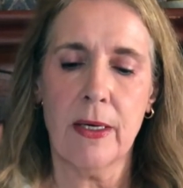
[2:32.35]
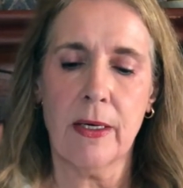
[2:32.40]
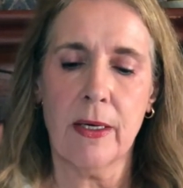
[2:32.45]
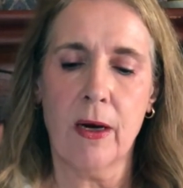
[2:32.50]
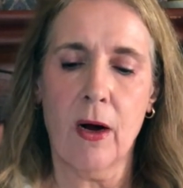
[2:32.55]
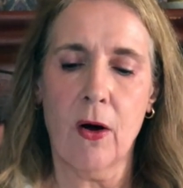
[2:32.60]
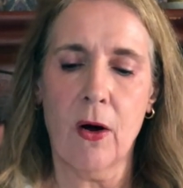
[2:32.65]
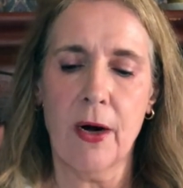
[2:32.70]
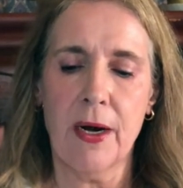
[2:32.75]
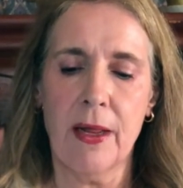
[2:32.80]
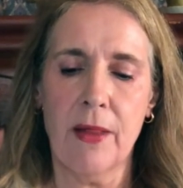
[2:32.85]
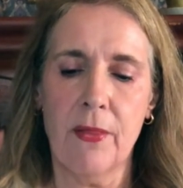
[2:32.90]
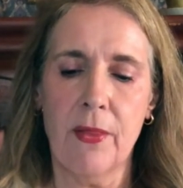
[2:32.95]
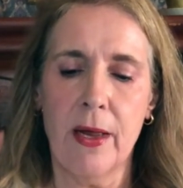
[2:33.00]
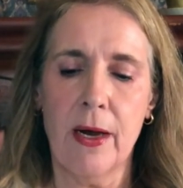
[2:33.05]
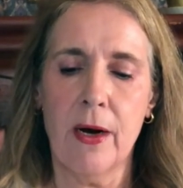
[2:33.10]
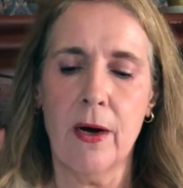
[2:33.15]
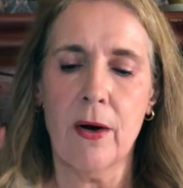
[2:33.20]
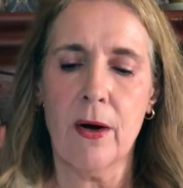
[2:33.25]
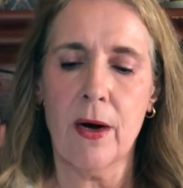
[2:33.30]
card in
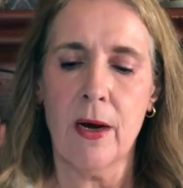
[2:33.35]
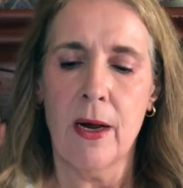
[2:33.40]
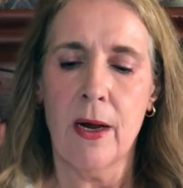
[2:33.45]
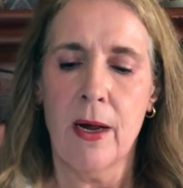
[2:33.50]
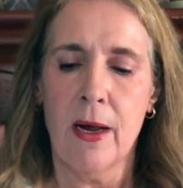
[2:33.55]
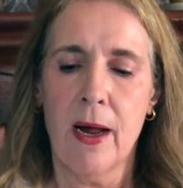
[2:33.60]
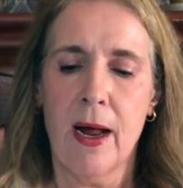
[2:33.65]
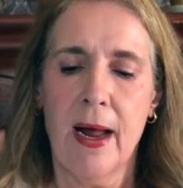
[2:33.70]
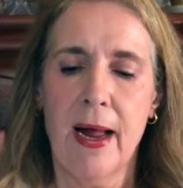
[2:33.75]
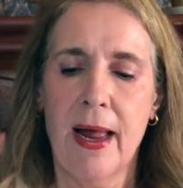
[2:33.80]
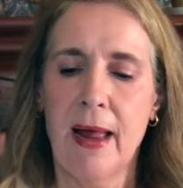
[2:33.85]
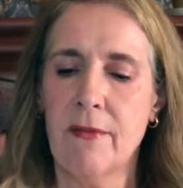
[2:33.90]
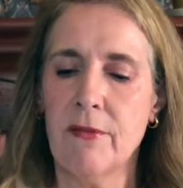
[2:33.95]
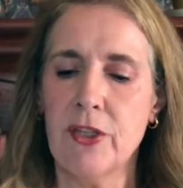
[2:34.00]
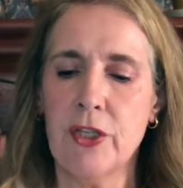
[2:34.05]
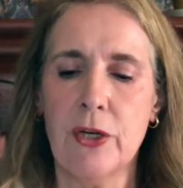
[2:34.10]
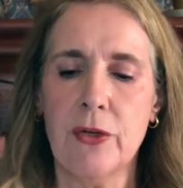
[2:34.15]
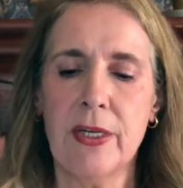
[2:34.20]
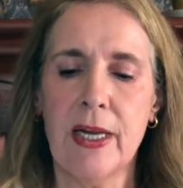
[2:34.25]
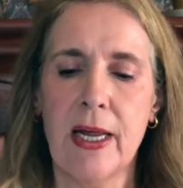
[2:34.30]
there. I have
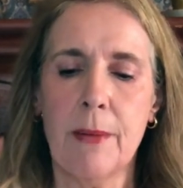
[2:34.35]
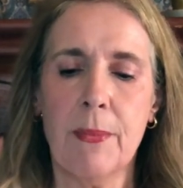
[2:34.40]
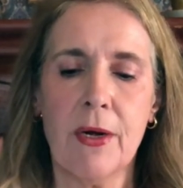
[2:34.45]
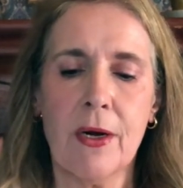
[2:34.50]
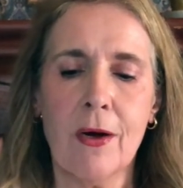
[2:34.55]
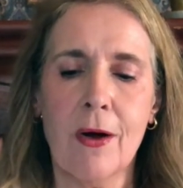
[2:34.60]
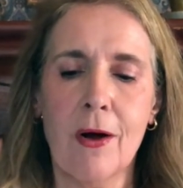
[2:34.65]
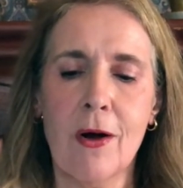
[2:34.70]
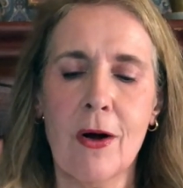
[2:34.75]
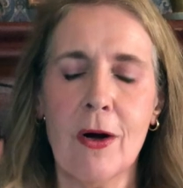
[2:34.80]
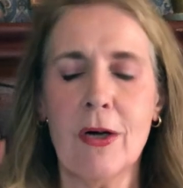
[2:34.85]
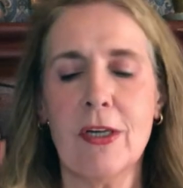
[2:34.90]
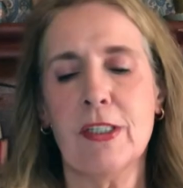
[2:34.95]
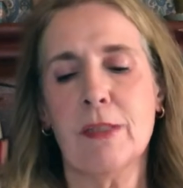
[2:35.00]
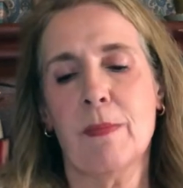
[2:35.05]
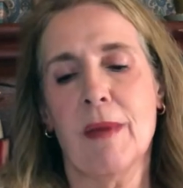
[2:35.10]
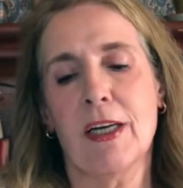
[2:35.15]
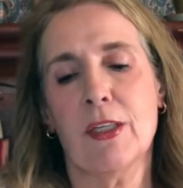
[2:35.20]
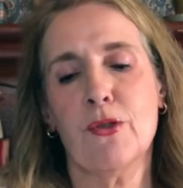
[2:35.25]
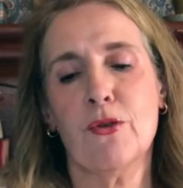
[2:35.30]
2 debit
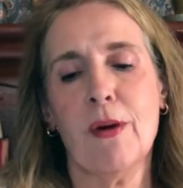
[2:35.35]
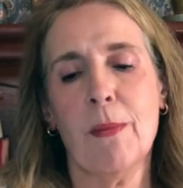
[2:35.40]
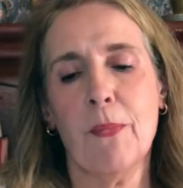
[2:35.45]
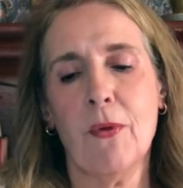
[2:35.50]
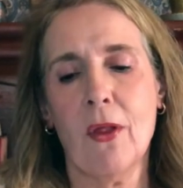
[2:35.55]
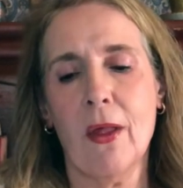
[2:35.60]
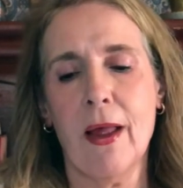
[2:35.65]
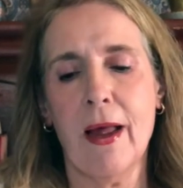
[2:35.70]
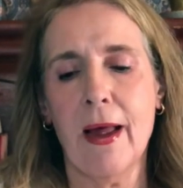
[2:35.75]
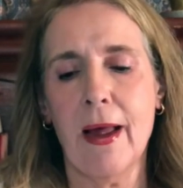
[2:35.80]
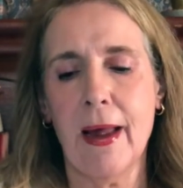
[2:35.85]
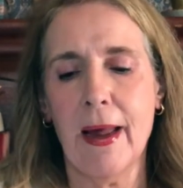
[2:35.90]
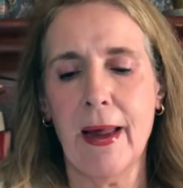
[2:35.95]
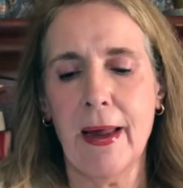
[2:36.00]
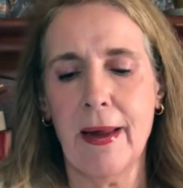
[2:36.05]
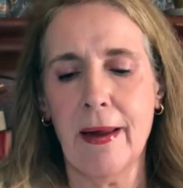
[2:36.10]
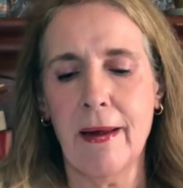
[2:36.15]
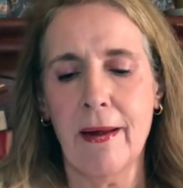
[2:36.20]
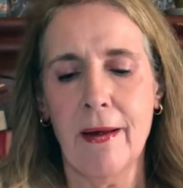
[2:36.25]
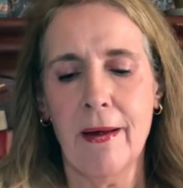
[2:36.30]
cards, my
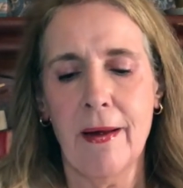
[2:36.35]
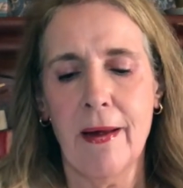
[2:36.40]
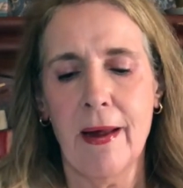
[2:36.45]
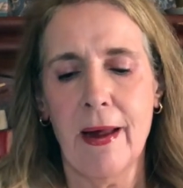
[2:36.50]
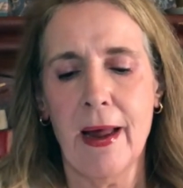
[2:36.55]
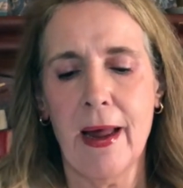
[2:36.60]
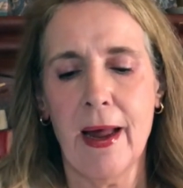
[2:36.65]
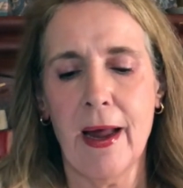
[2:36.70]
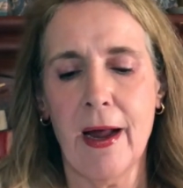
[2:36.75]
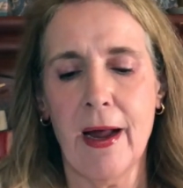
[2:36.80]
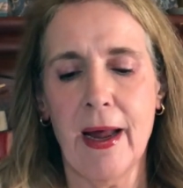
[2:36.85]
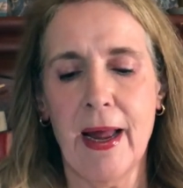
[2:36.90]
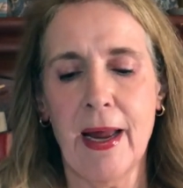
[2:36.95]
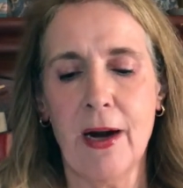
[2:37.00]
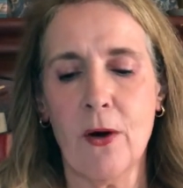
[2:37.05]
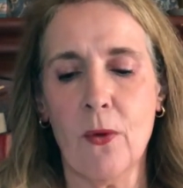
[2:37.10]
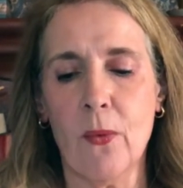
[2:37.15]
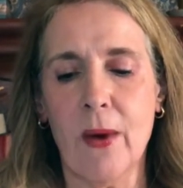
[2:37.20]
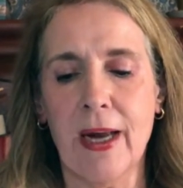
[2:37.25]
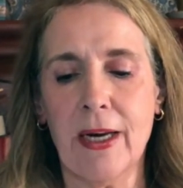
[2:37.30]
AAA,
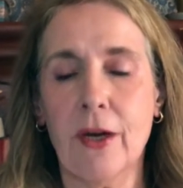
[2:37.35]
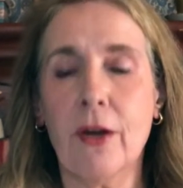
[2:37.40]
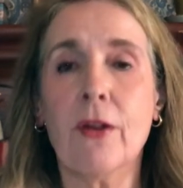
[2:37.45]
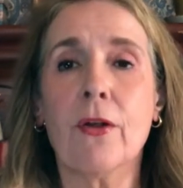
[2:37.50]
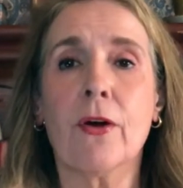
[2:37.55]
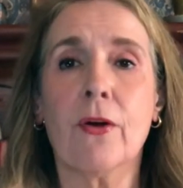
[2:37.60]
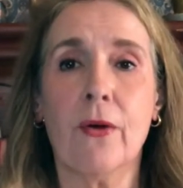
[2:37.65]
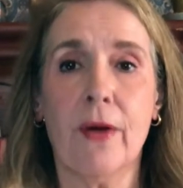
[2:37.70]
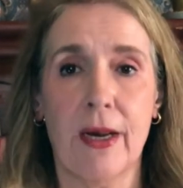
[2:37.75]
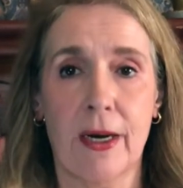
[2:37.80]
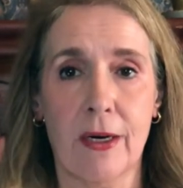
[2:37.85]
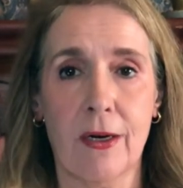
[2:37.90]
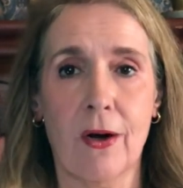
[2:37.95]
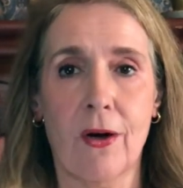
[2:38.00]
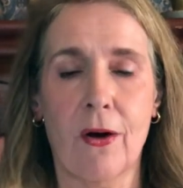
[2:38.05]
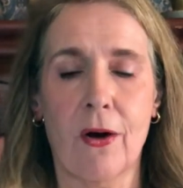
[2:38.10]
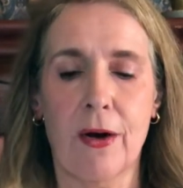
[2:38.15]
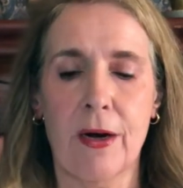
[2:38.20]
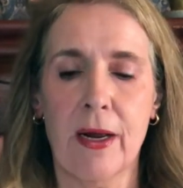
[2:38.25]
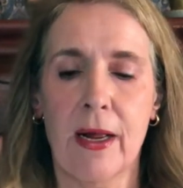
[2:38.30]
and a regular credit
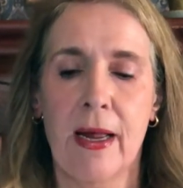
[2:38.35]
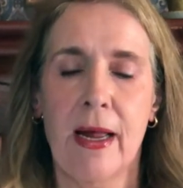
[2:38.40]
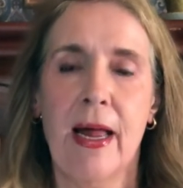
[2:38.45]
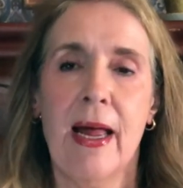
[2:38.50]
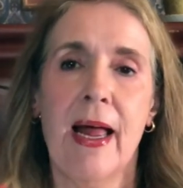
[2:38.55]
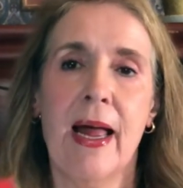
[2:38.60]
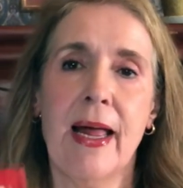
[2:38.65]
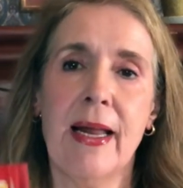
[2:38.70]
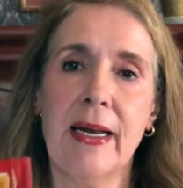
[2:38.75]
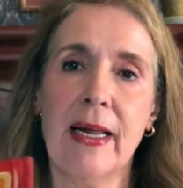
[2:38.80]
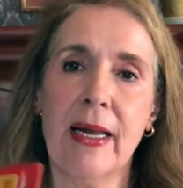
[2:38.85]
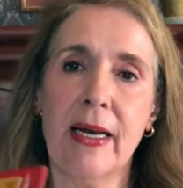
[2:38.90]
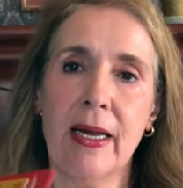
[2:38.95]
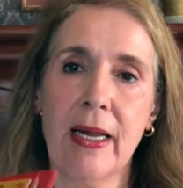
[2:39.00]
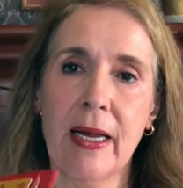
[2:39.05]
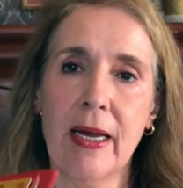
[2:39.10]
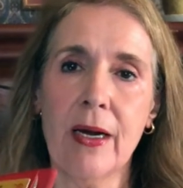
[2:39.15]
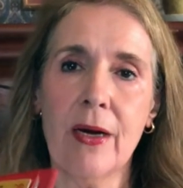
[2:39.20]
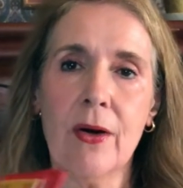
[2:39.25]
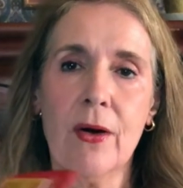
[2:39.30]
card. And in
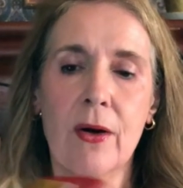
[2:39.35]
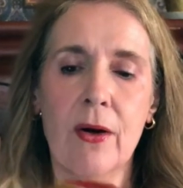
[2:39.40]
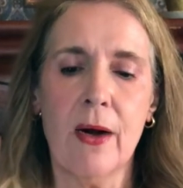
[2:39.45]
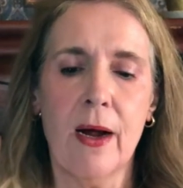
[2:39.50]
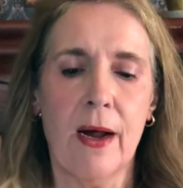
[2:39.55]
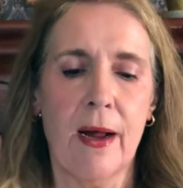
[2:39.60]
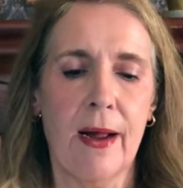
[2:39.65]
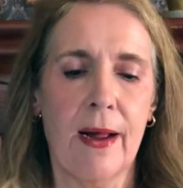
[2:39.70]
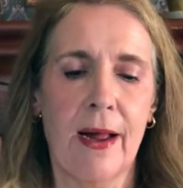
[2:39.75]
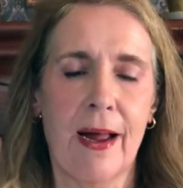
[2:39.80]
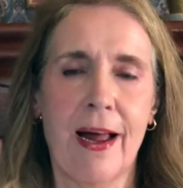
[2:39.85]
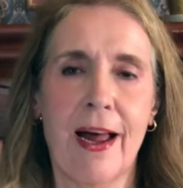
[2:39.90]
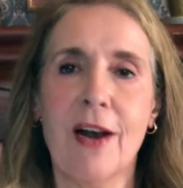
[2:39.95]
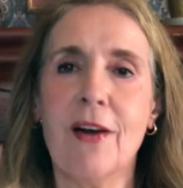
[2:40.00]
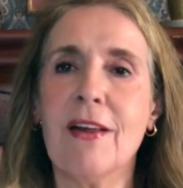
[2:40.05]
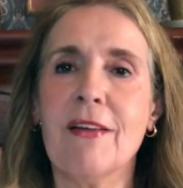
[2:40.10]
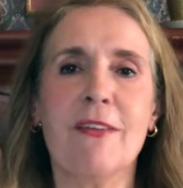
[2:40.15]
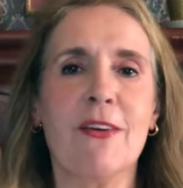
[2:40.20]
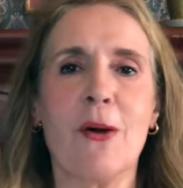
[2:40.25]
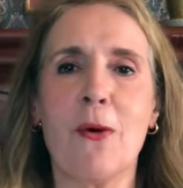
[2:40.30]
here, I
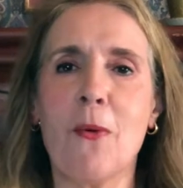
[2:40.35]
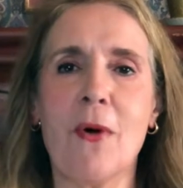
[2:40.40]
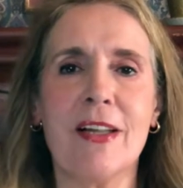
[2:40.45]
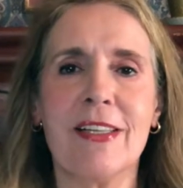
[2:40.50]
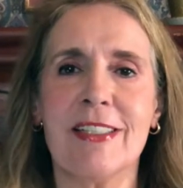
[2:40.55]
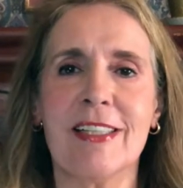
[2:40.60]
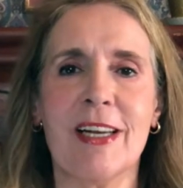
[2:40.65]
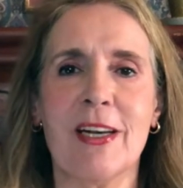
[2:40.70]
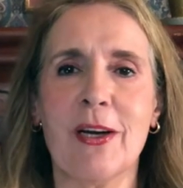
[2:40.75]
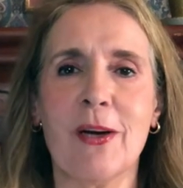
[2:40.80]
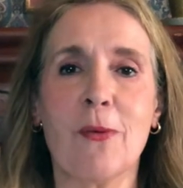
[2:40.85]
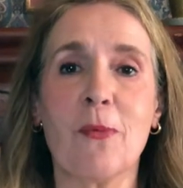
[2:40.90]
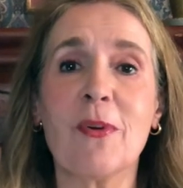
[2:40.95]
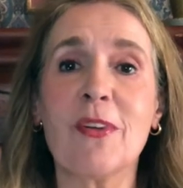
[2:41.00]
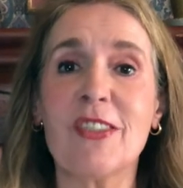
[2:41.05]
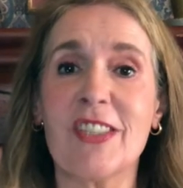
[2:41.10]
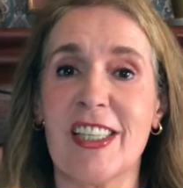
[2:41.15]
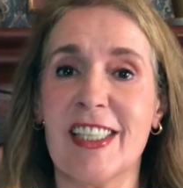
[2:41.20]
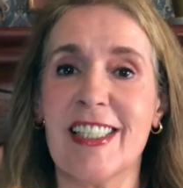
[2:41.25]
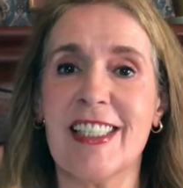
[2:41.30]
don't even know what's in here.
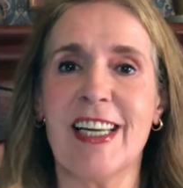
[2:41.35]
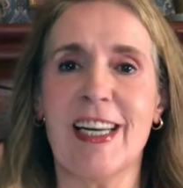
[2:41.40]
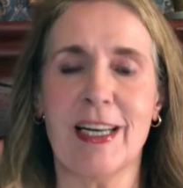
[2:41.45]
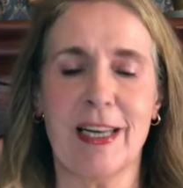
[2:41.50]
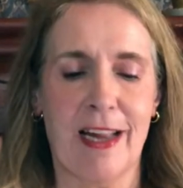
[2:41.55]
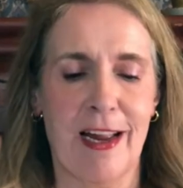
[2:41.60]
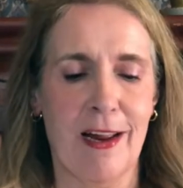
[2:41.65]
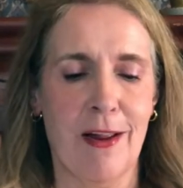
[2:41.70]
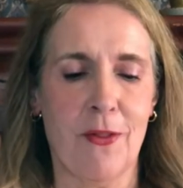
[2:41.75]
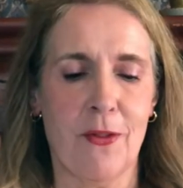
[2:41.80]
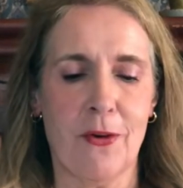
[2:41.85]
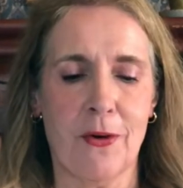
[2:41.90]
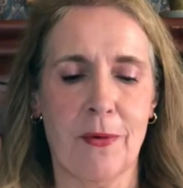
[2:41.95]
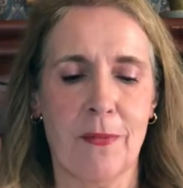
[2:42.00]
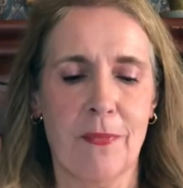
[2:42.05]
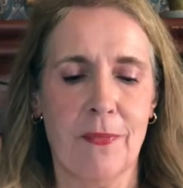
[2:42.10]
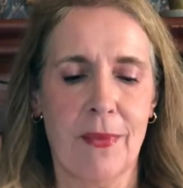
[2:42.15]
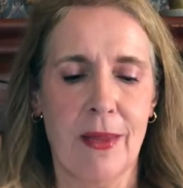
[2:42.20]
We'll just see together.